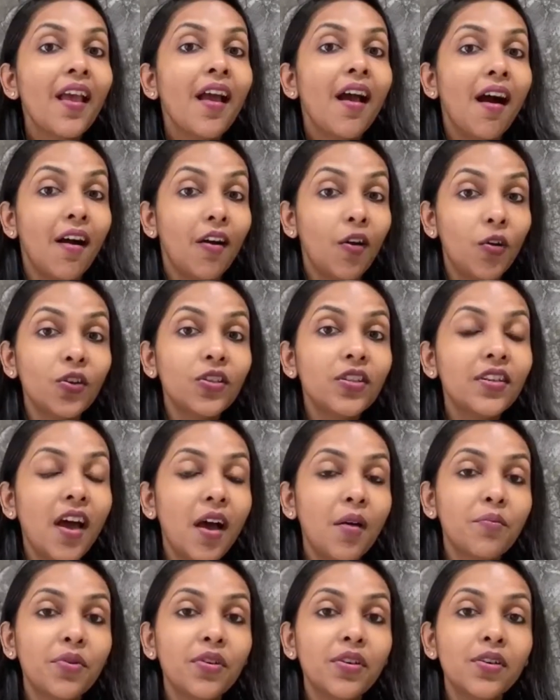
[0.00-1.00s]
A good
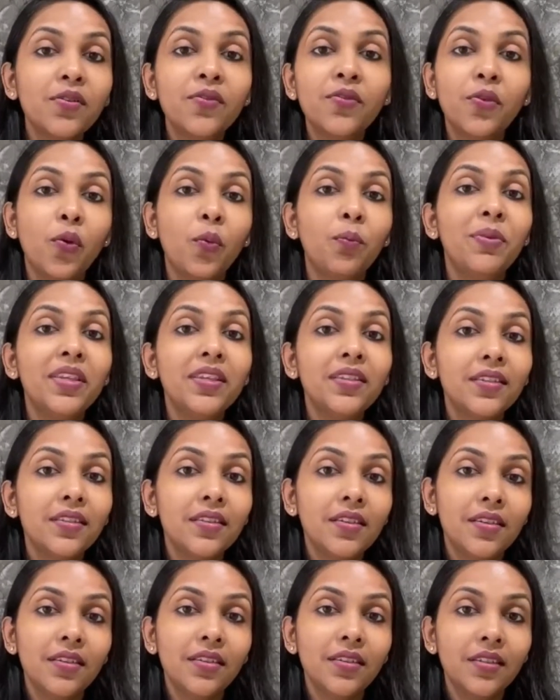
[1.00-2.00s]
number for
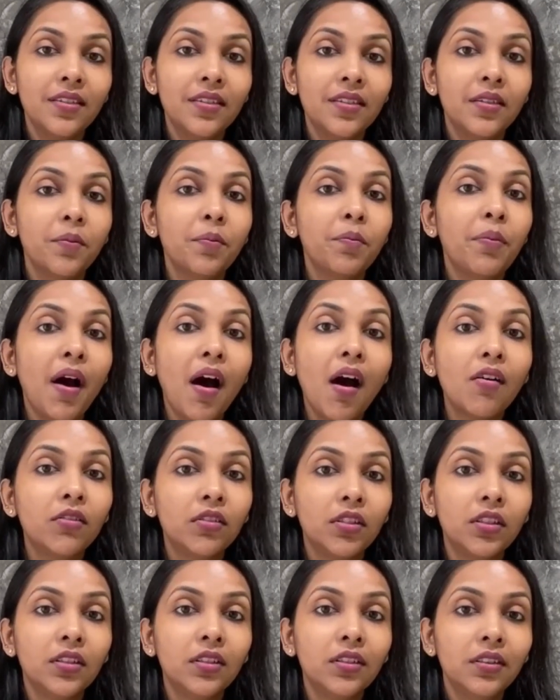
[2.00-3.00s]
business,
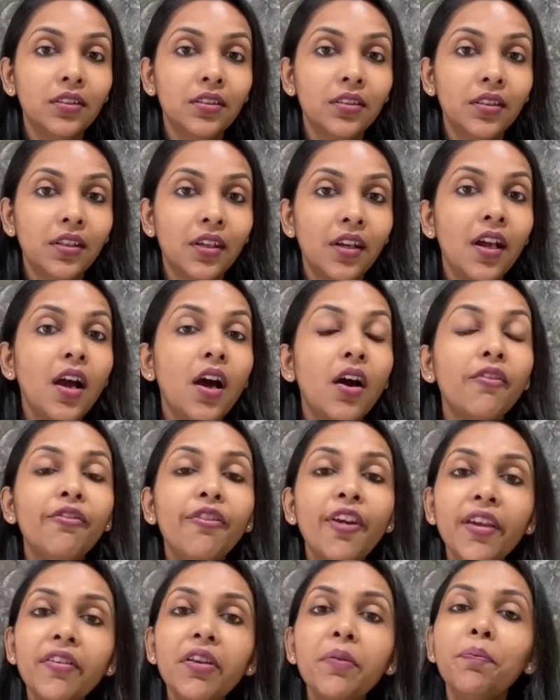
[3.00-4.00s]
power, a
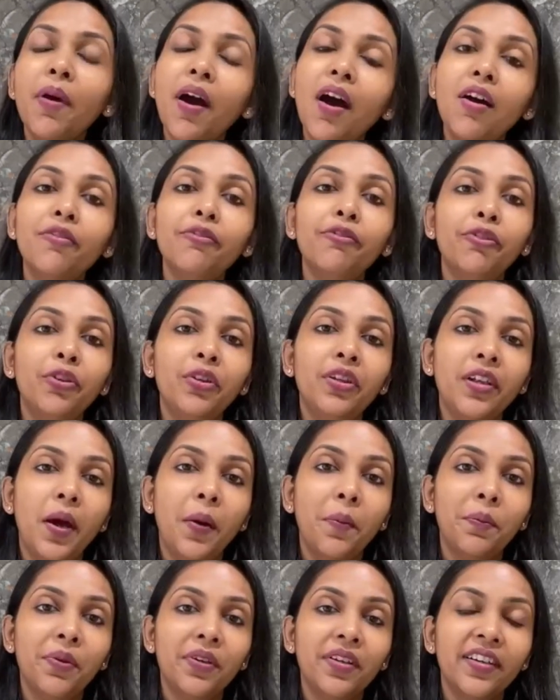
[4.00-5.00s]
very powerful
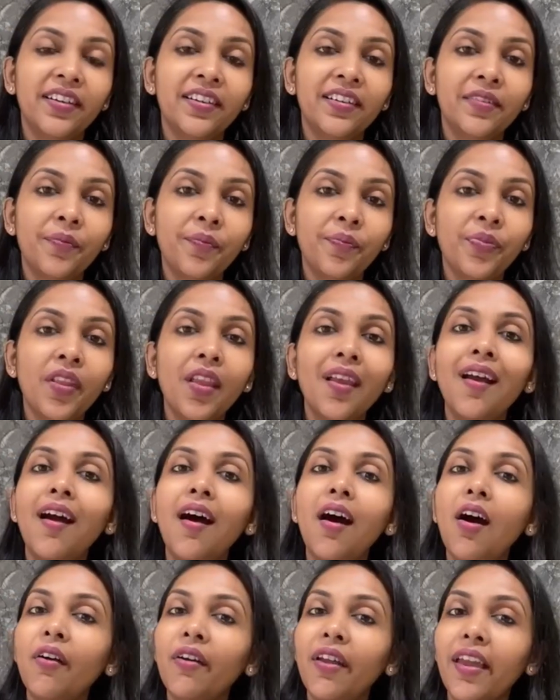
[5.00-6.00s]
number.
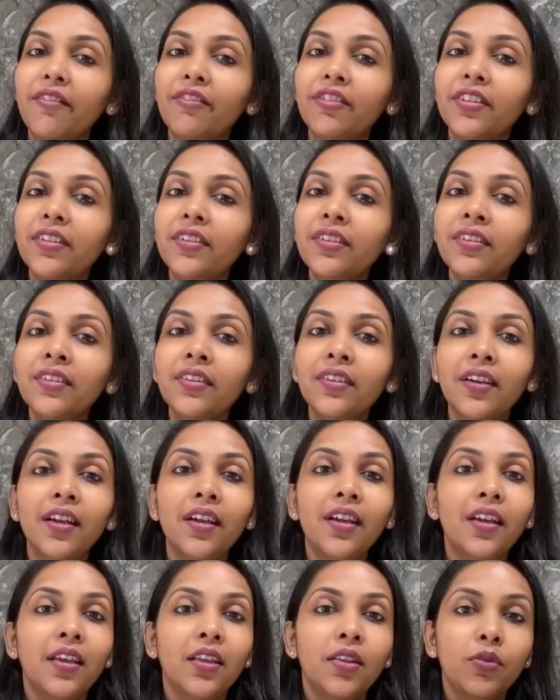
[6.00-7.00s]
However,
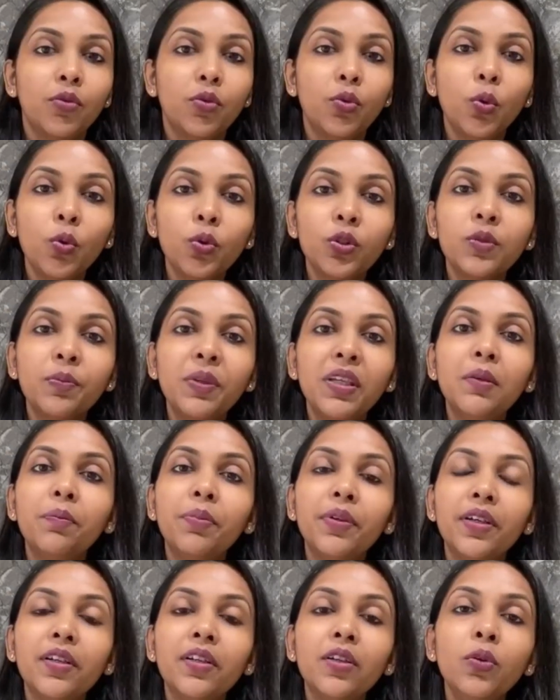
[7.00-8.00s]
those
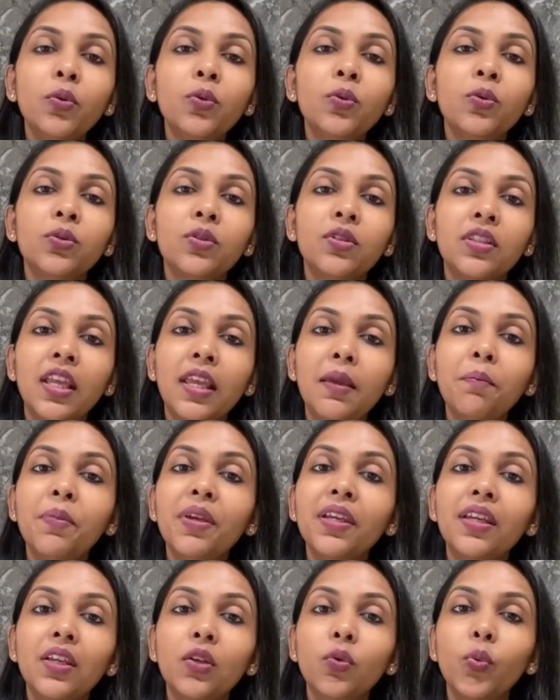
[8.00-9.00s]
people whose name
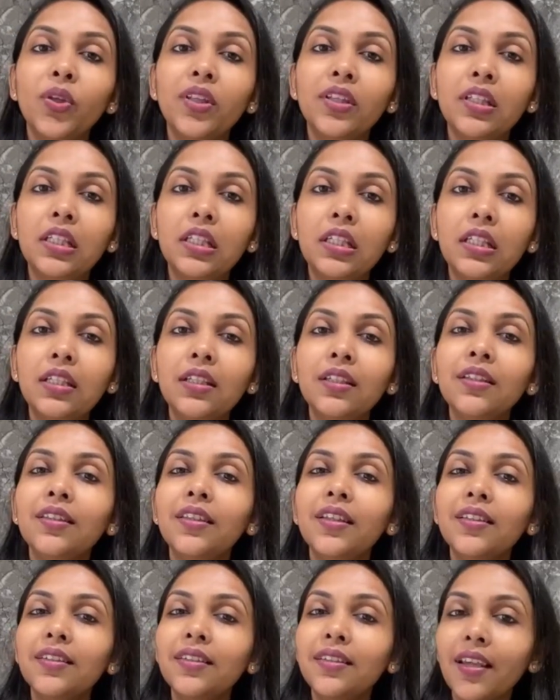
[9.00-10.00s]
begin with D,
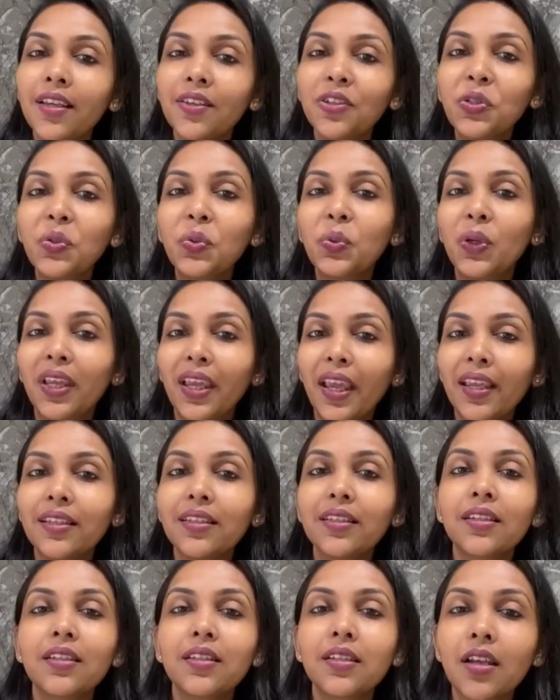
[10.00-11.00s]
they tend to
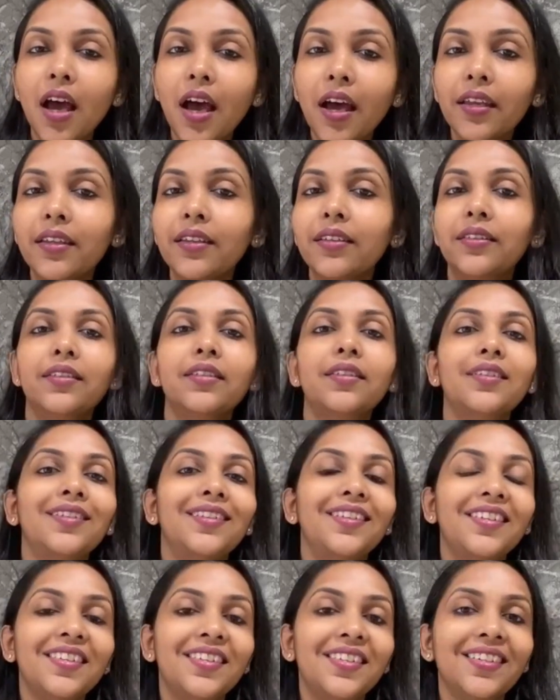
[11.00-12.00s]
get tired
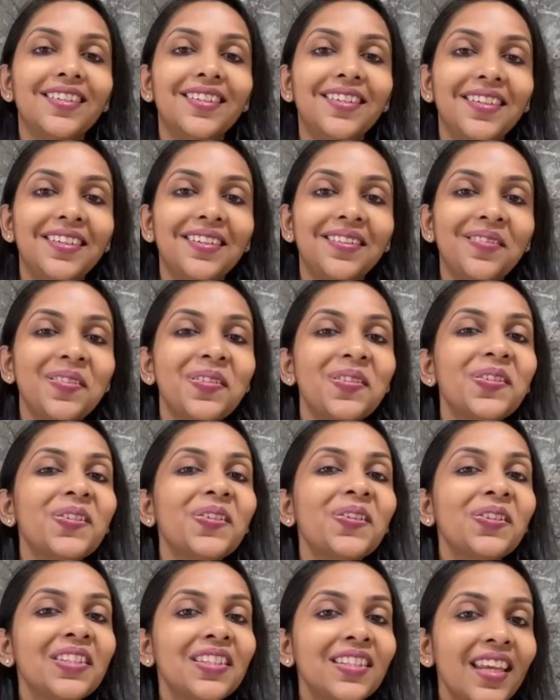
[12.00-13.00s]
easily. So
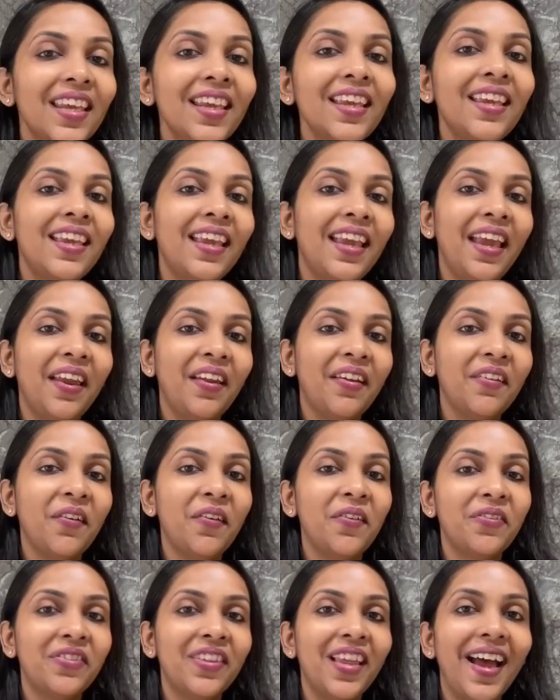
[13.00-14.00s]
take care
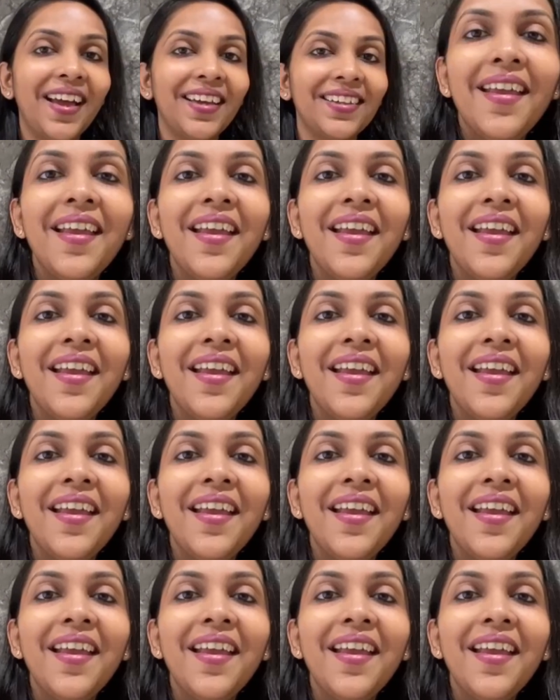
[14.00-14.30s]
of that.